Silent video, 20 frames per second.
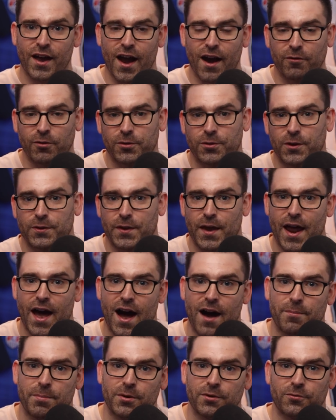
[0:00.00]
everything that
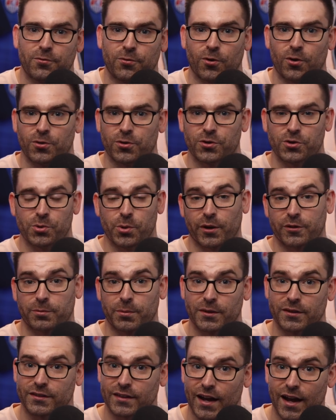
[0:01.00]
happened for the U.S.
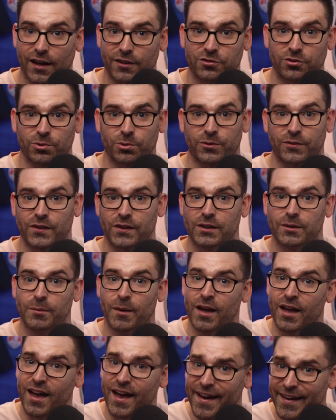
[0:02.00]
men's national team,
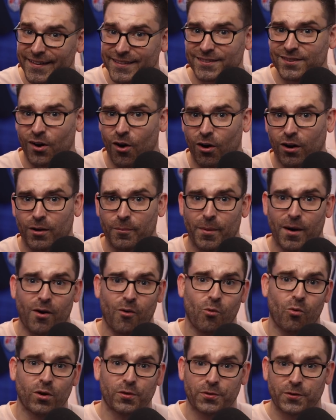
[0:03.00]
and talk
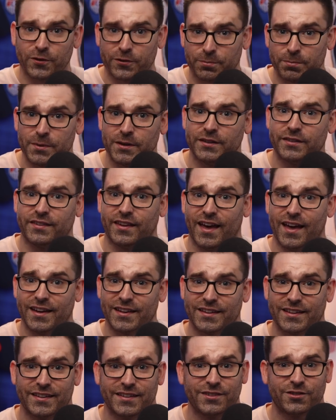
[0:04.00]
about what this means
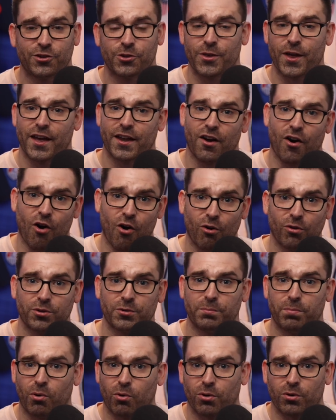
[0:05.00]
heading into that
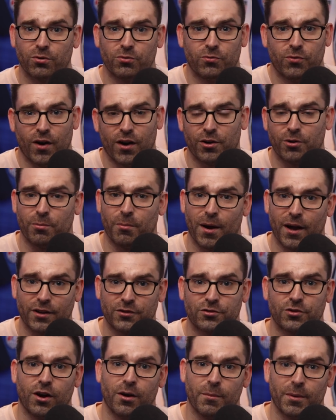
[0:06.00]
all-important final
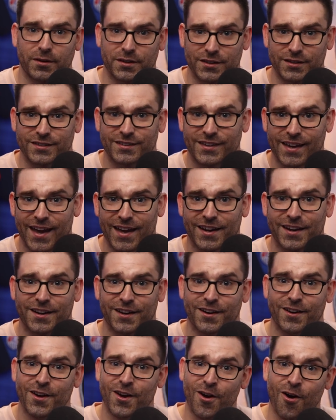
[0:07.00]
matchup against
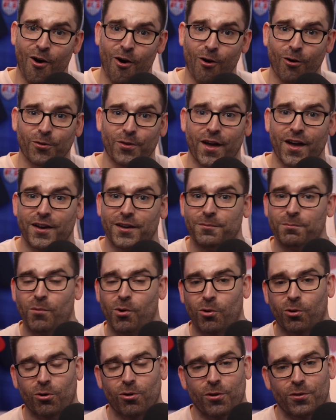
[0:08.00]
Canada. All that and
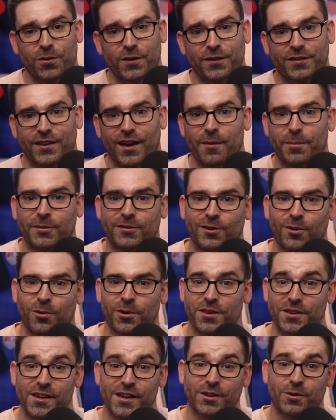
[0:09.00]
more on this episode
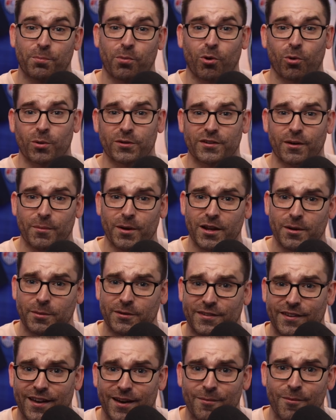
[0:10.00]
of The Yank Report. What's up? My name
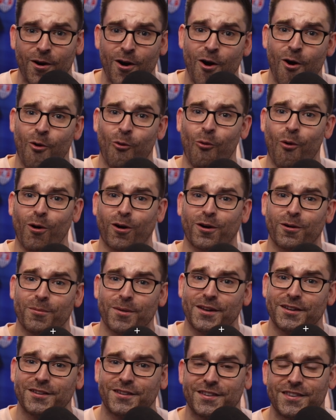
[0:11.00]
is Sam. Welcome
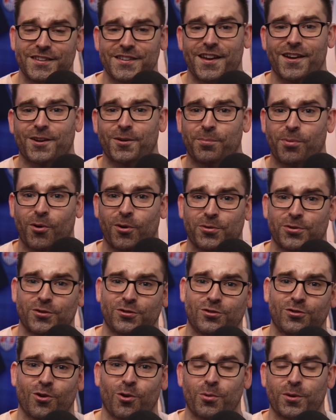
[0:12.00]
into The Yank Report, the
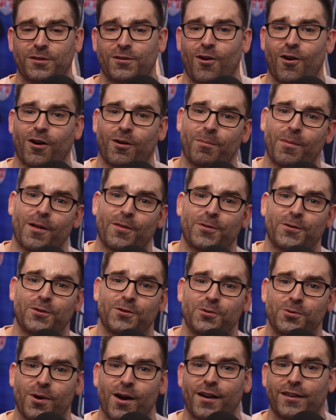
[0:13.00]
show where we talk about the
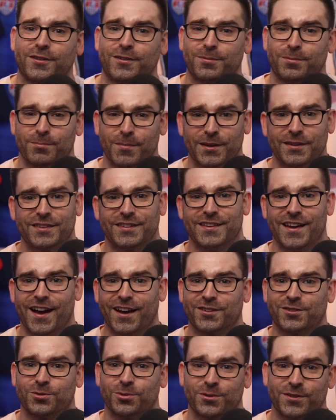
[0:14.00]
U.S. men's
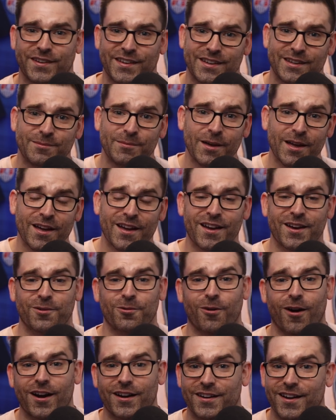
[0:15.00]
national team, and
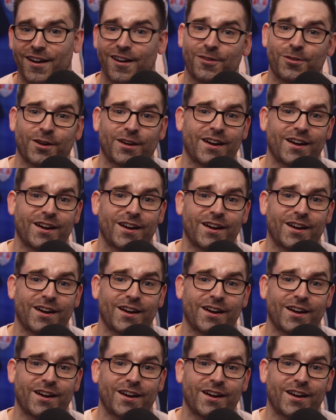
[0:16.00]
right now the